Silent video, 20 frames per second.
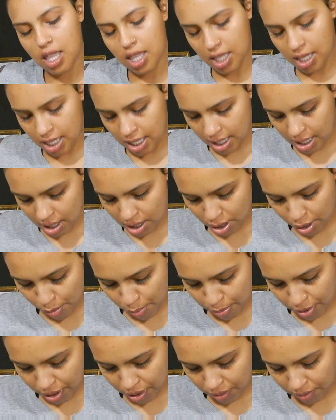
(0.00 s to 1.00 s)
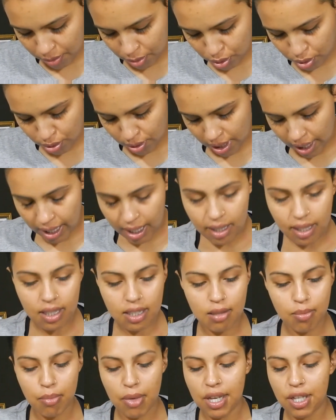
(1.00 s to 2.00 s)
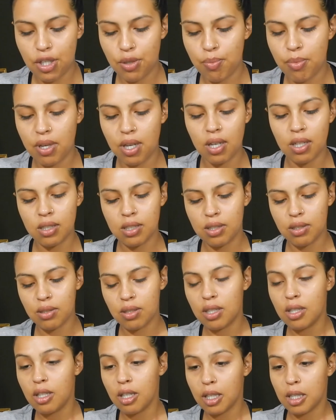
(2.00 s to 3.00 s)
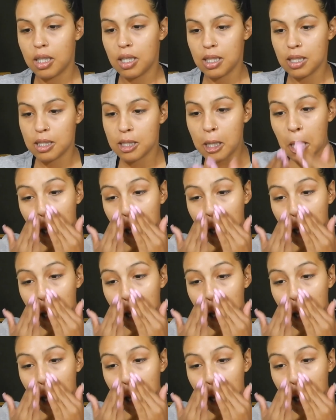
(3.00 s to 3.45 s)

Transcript: This is comparable to like the Smashbox, I guess.